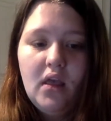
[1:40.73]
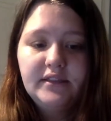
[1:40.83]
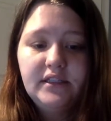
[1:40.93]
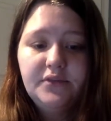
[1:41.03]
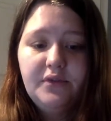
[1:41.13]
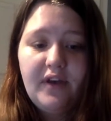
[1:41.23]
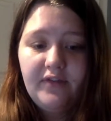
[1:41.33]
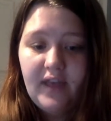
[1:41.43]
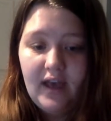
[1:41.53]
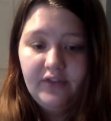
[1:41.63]
Since we
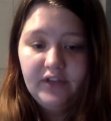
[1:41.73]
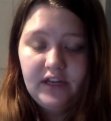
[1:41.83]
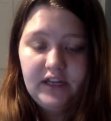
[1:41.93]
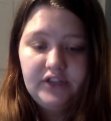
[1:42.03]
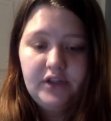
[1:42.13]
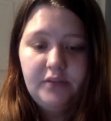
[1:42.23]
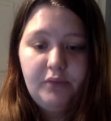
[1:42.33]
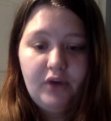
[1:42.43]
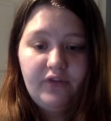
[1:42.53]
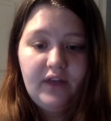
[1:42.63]
found the F lineage in
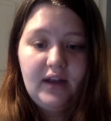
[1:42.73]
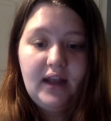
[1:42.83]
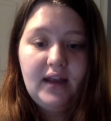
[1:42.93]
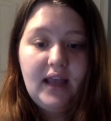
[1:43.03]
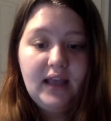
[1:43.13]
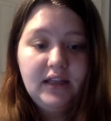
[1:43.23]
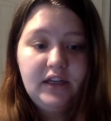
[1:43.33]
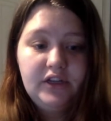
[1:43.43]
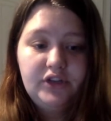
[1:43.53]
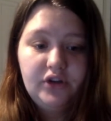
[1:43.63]
bowfin and A
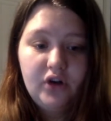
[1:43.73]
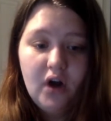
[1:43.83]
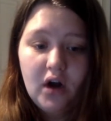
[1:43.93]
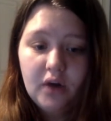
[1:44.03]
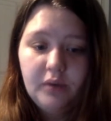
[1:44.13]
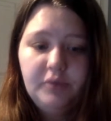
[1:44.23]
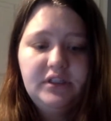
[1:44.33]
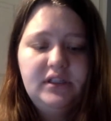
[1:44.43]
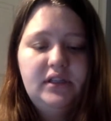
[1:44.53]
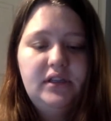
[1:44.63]
lineage in gar, we
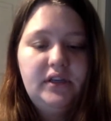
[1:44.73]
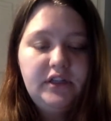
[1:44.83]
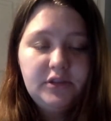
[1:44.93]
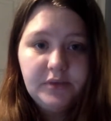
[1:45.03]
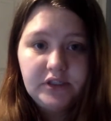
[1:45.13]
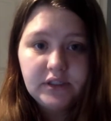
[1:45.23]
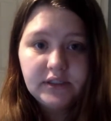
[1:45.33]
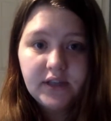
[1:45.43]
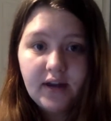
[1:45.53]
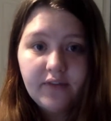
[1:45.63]
predicted that each
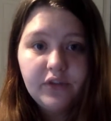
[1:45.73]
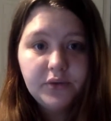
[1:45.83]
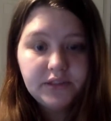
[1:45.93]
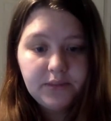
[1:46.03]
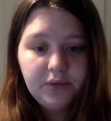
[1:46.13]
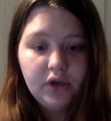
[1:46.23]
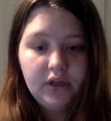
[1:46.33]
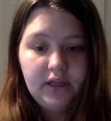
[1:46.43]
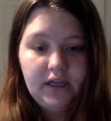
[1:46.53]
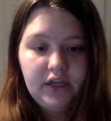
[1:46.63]
species could have the reciprocal
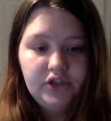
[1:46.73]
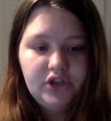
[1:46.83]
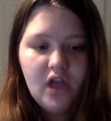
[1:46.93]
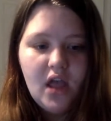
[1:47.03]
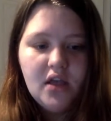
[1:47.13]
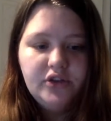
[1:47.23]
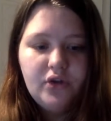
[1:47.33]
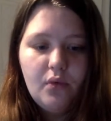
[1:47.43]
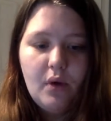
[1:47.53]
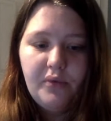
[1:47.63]
lineage, due
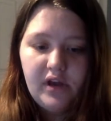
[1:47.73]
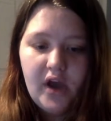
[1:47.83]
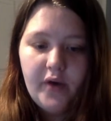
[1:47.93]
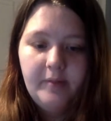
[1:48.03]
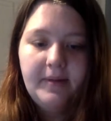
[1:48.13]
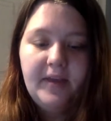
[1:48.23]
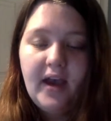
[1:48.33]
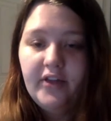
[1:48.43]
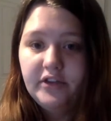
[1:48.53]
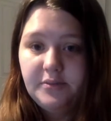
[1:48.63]
to what we know about the
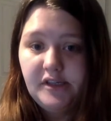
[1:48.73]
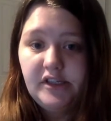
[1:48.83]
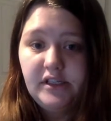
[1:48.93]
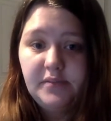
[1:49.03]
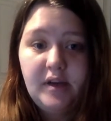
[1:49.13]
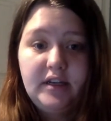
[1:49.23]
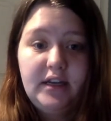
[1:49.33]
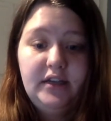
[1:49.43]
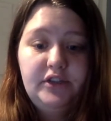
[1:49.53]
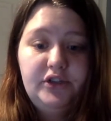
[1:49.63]
other species
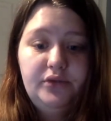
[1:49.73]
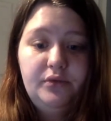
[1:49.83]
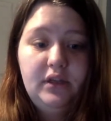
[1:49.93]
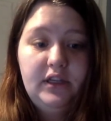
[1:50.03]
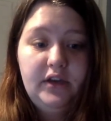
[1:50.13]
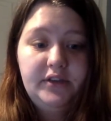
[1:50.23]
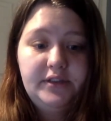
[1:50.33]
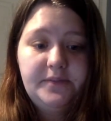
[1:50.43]
maintaining two alleles.